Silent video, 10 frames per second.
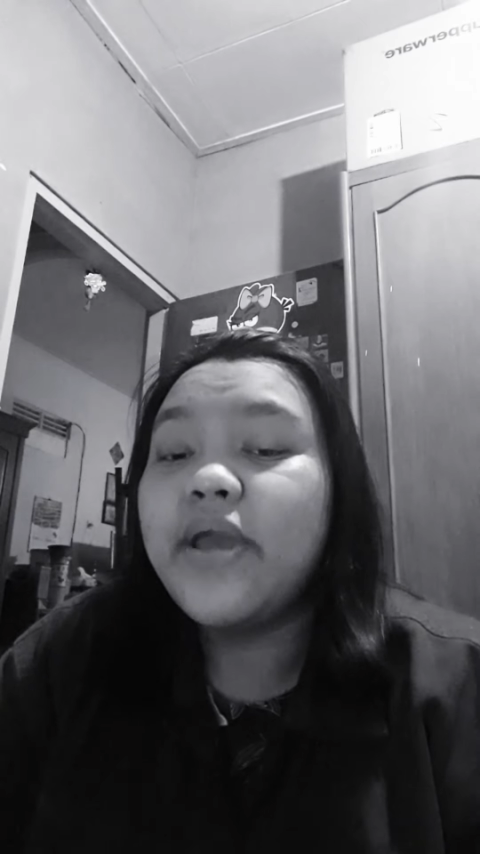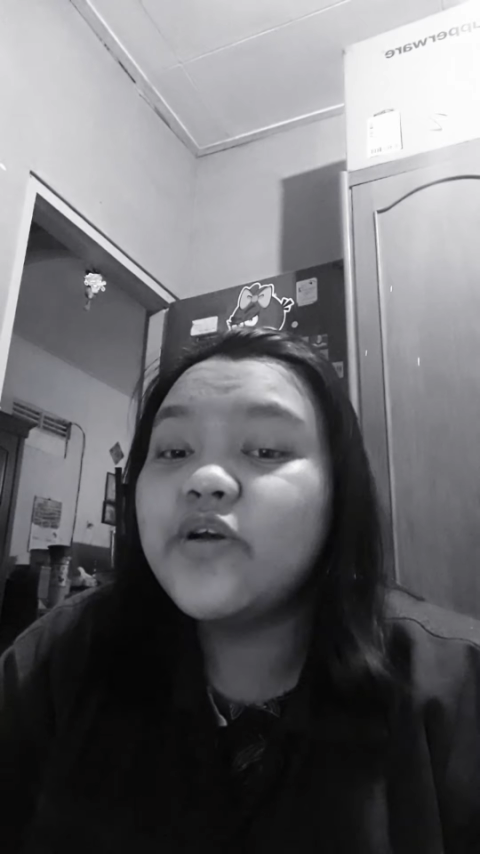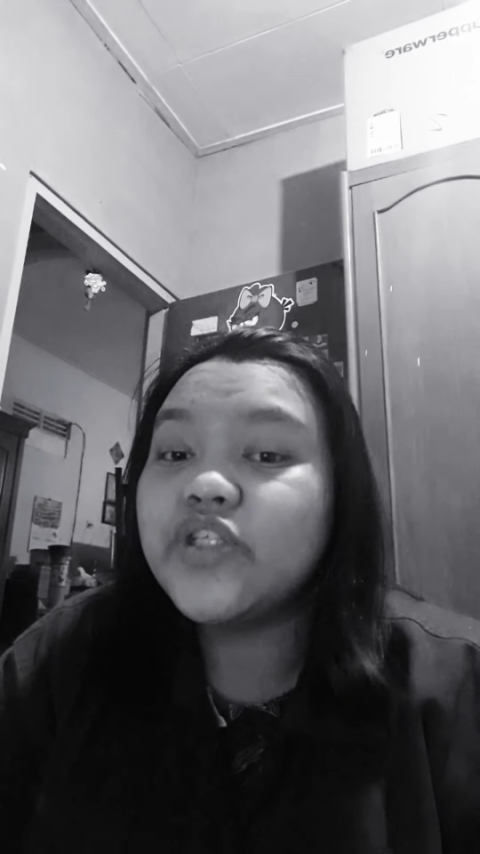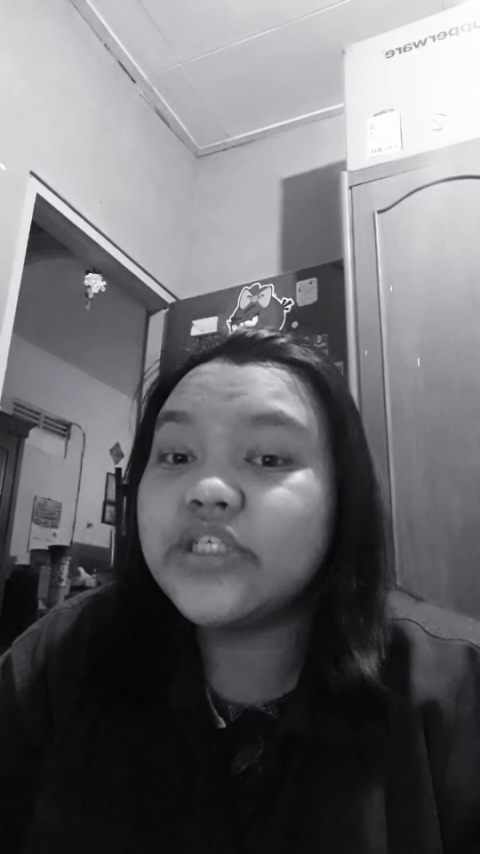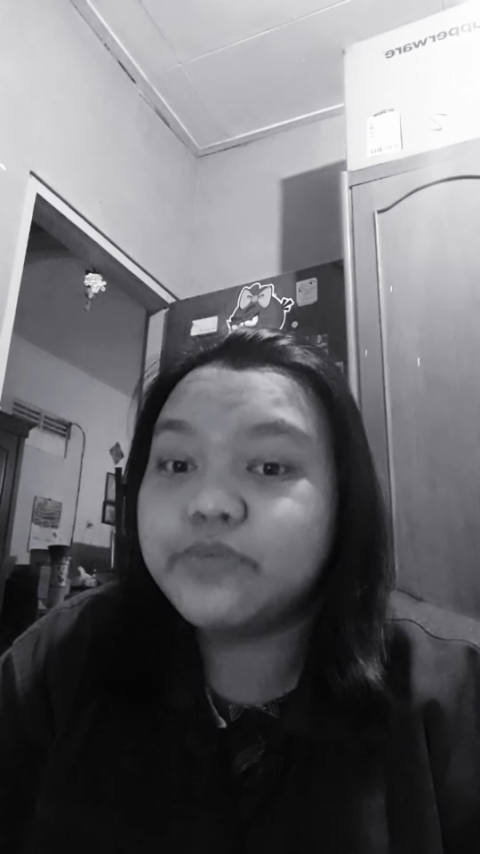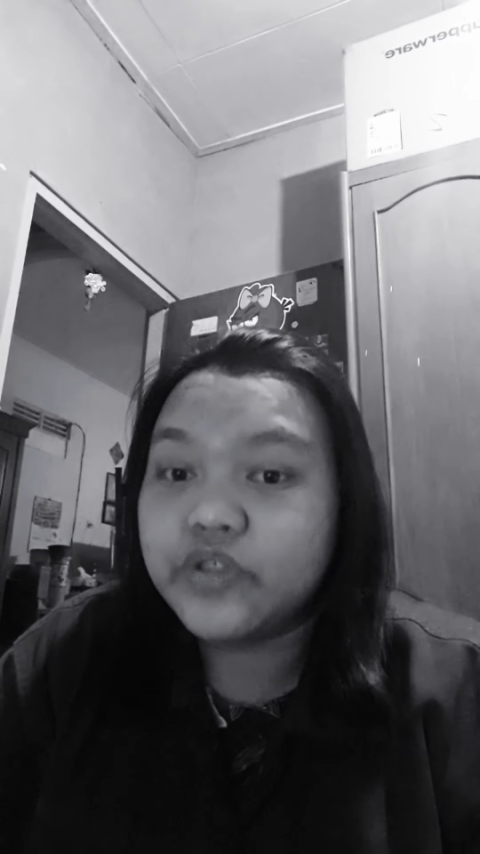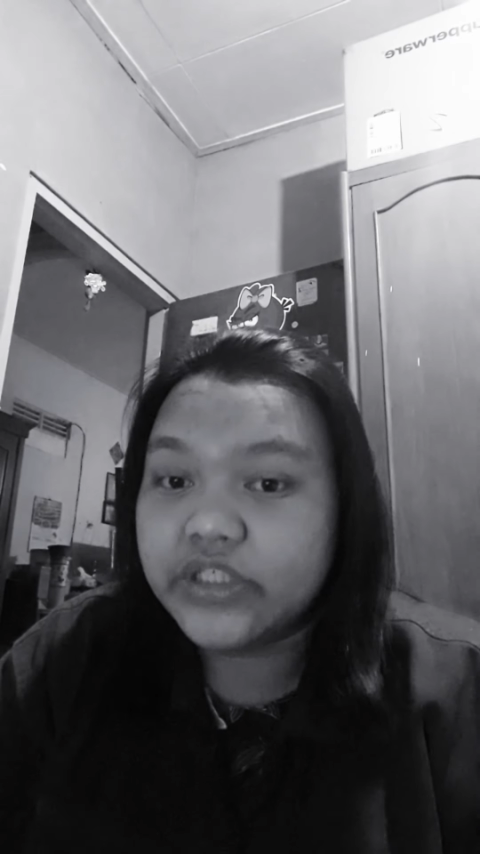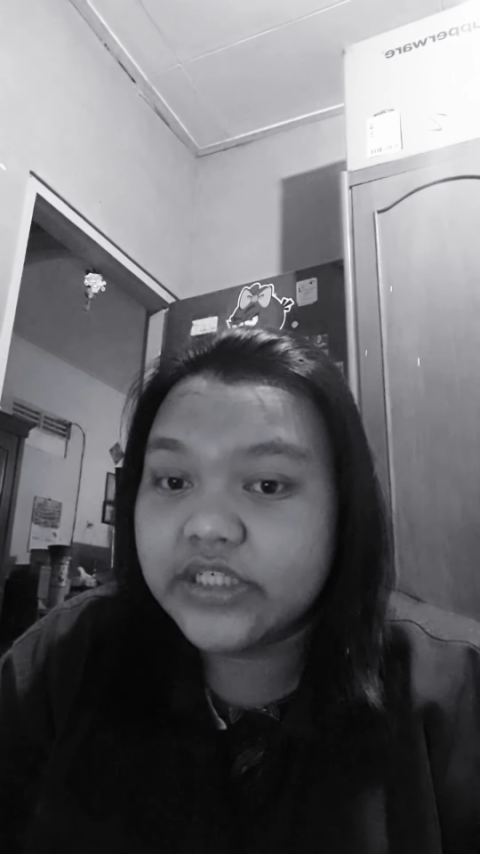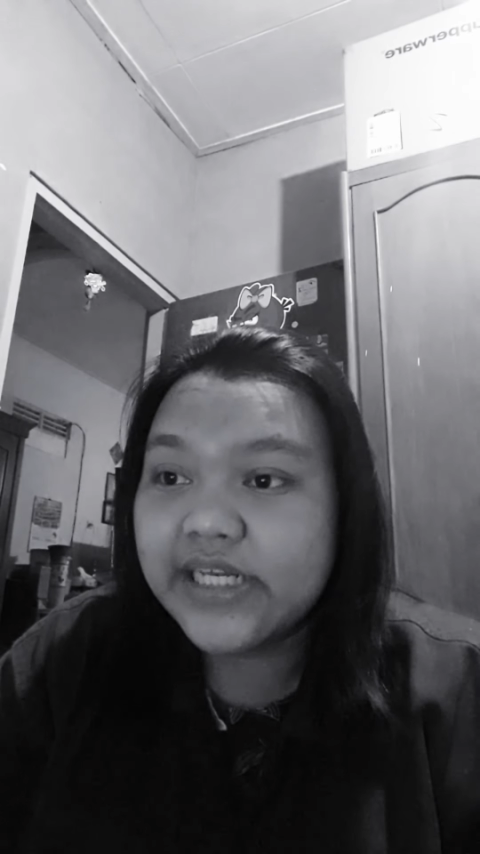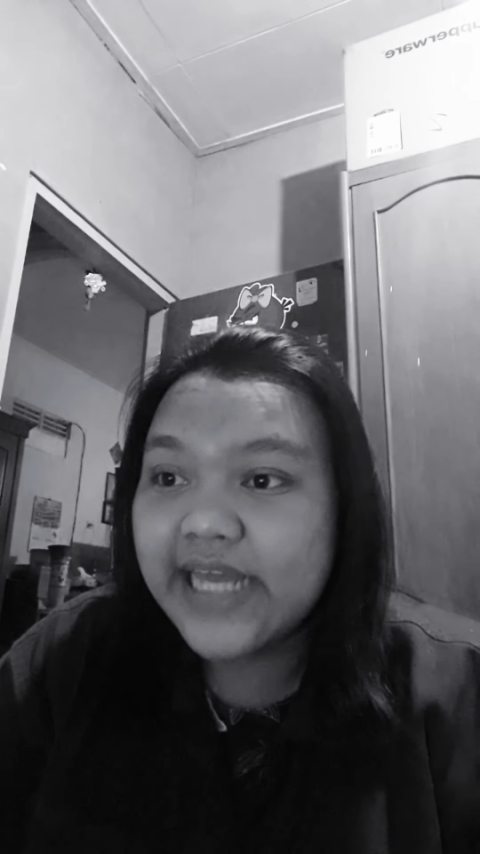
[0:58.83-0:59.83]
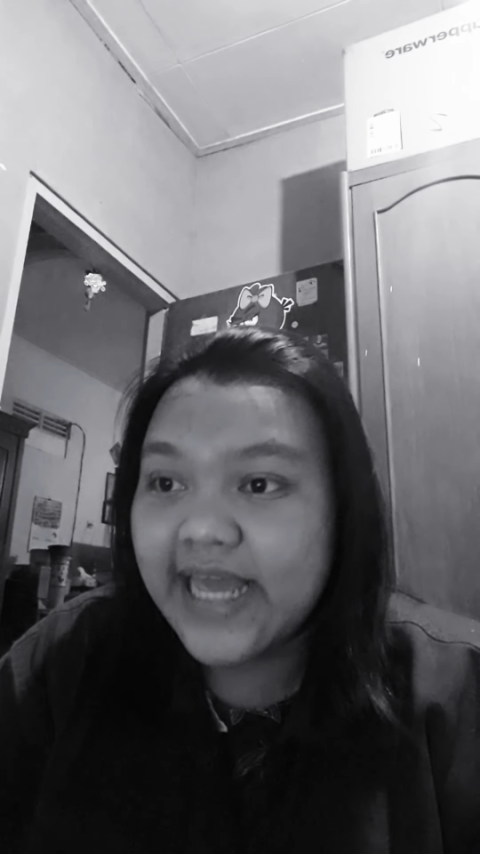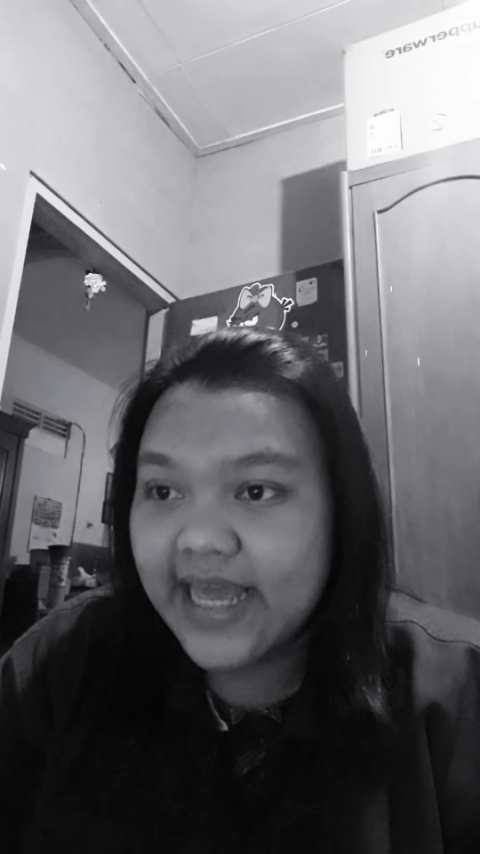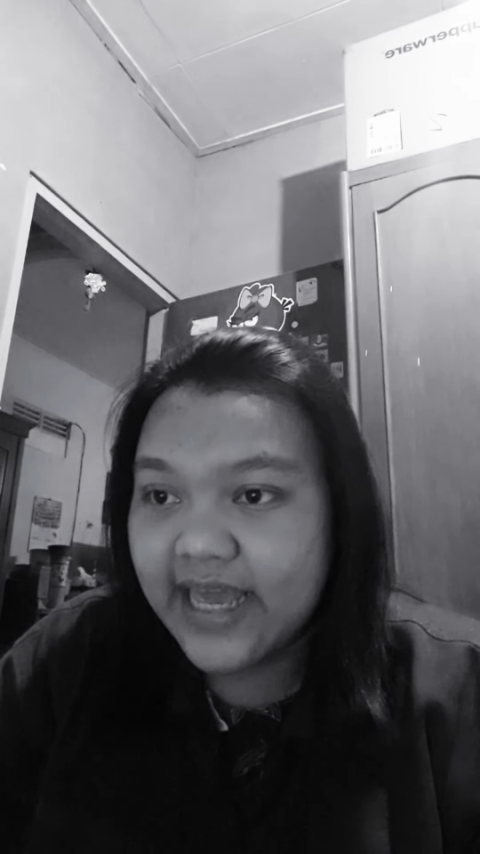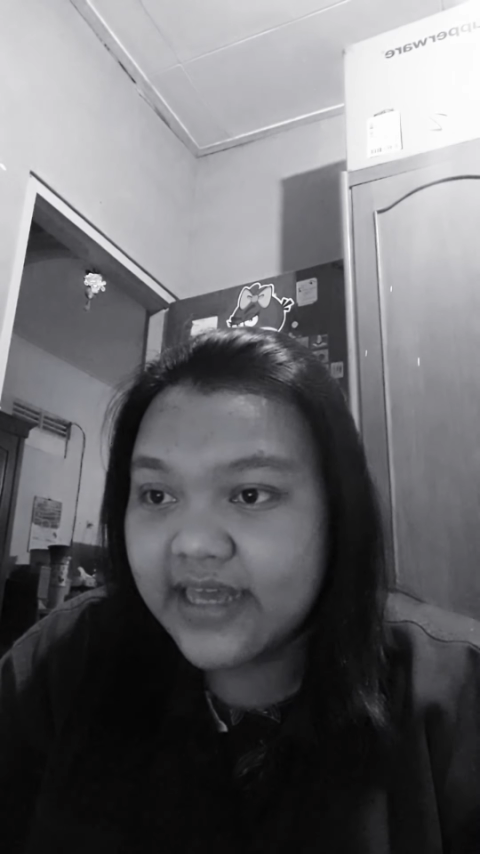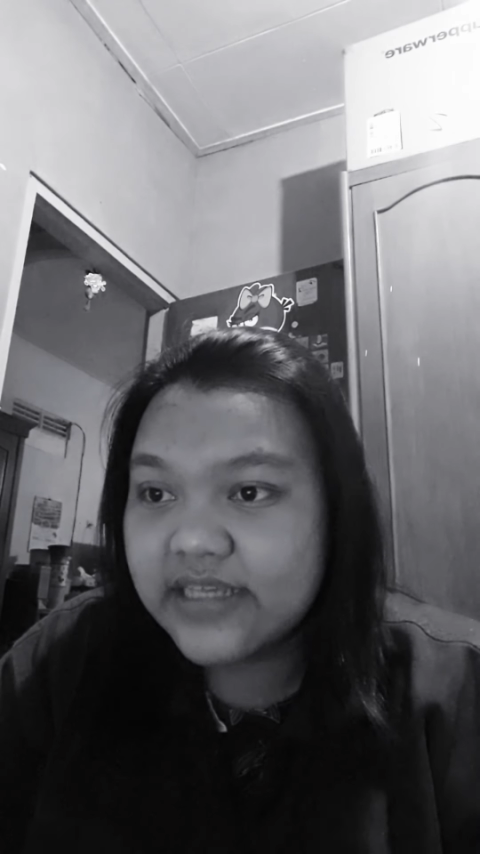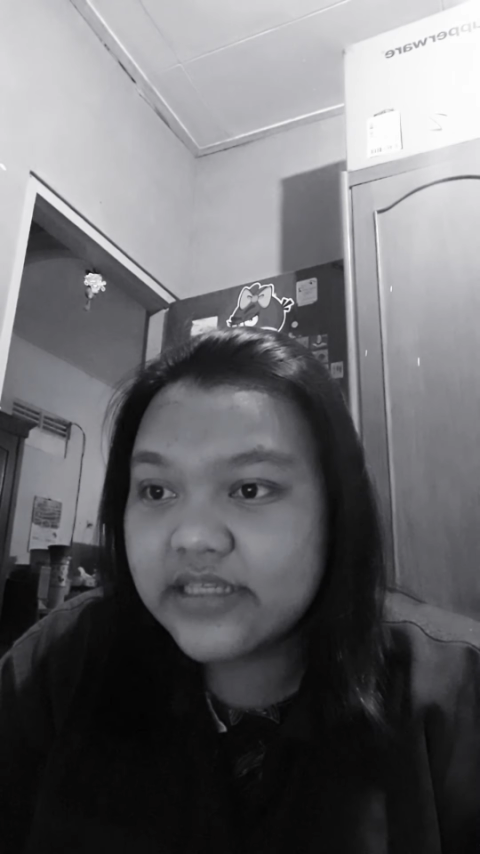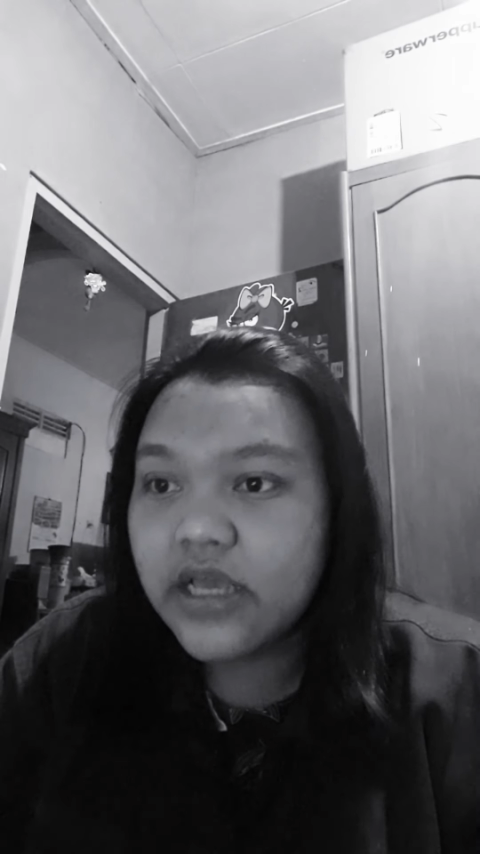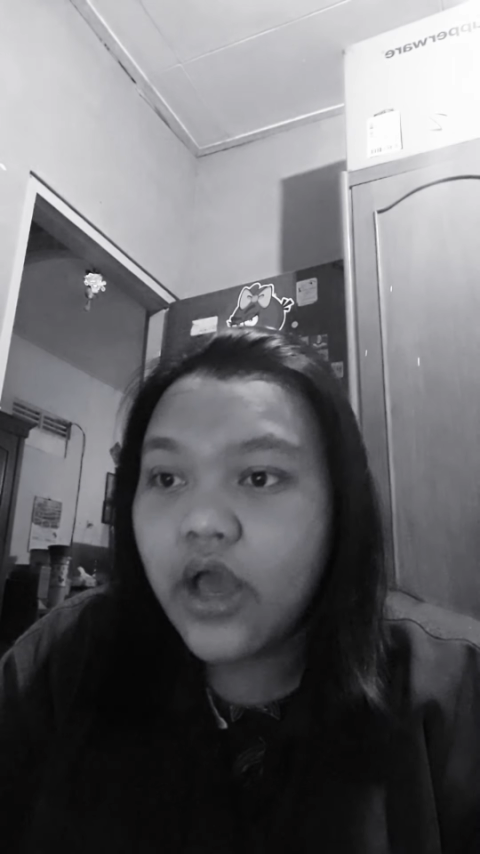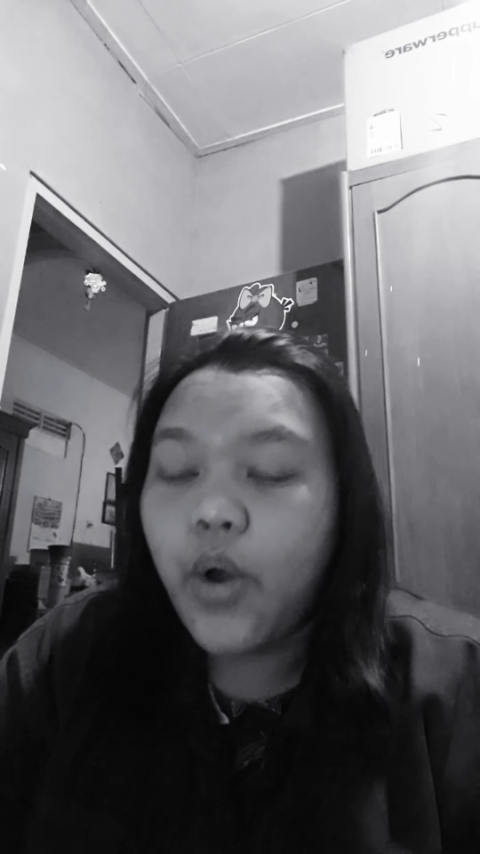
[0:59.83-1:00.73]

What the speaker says: contribution is